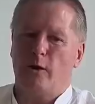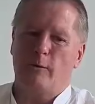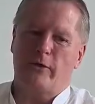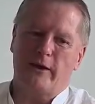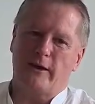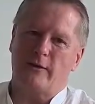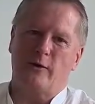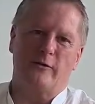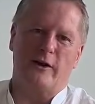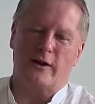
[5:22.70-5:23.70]
Well, I'm thinking
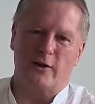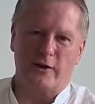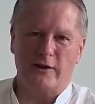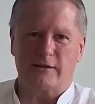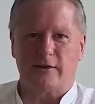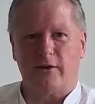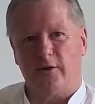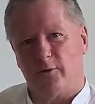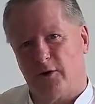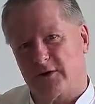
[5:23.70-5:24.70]
all of our colleagues are the
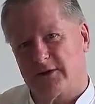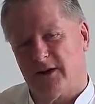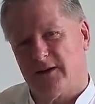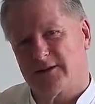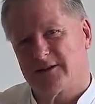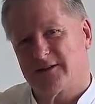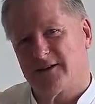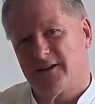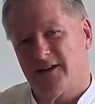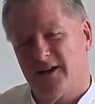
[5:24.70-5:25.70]
new rock stars.
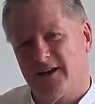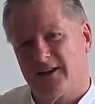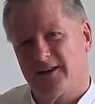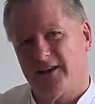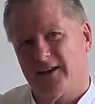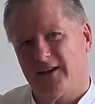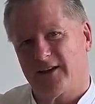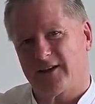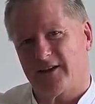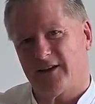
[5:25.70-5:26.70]
I
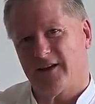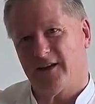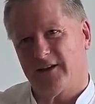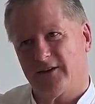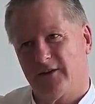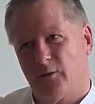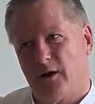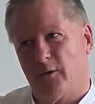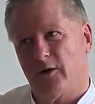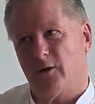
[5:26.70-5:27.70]
think,
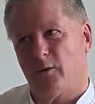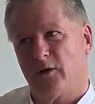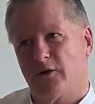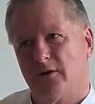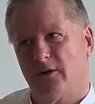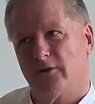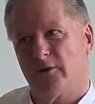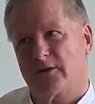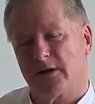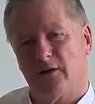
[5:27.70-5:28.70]
wow, we could not
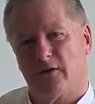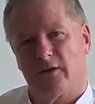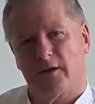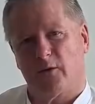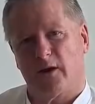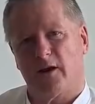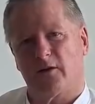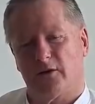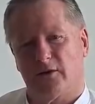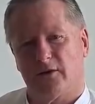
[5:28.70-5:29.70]
do a single thing
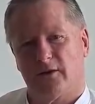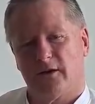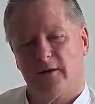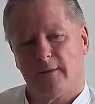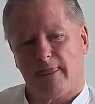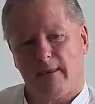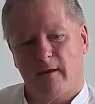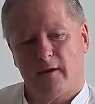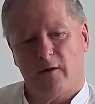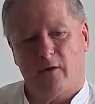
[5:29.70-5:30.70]
without you.
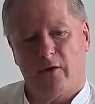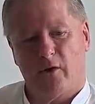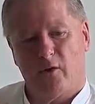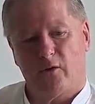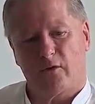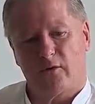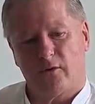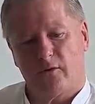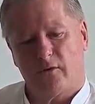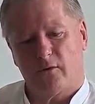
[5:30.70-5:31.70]
And although
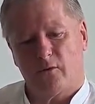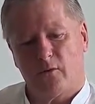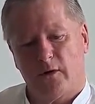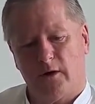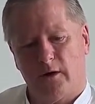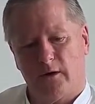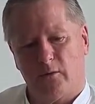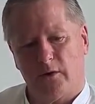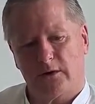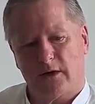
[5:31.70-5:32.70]

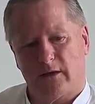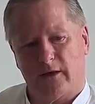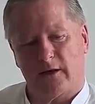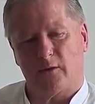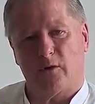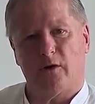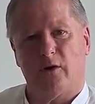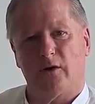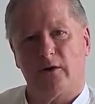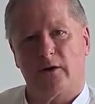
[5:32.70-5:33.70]
we say thank you a
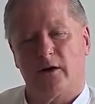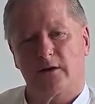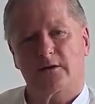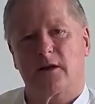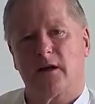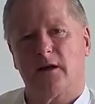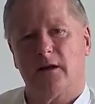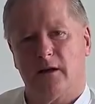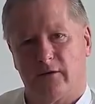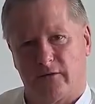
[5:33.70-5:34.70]
lot, you can't say it
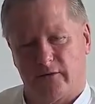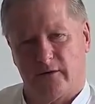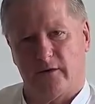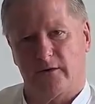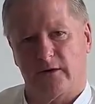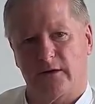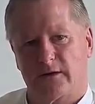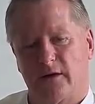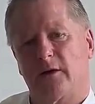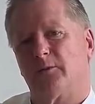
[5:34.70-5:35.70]
enough under these
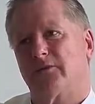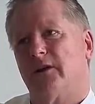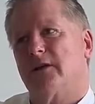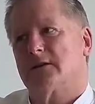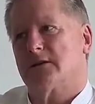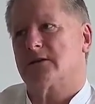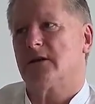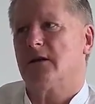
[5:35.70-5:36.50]
circumstances.